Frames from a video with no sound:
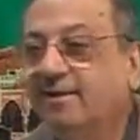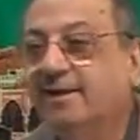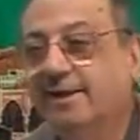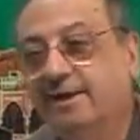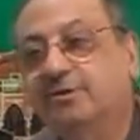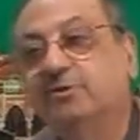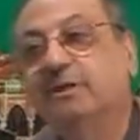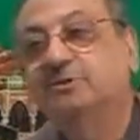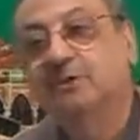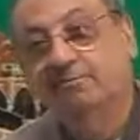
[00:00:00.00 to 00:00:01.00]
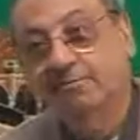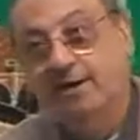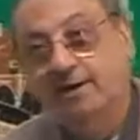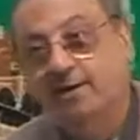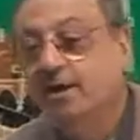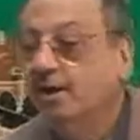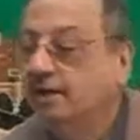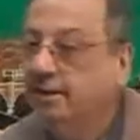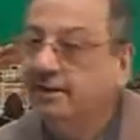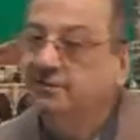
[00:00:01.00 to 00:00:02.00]
Here you can say fa'il.
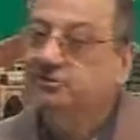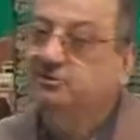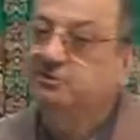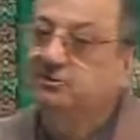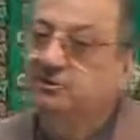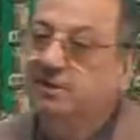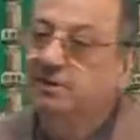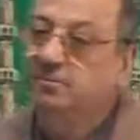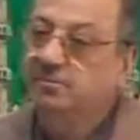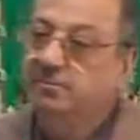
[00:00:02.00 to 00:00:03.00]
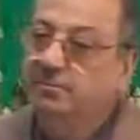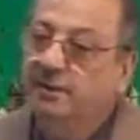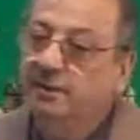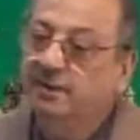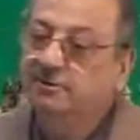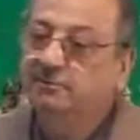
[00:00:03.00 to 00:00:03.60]
And Sister Manaz,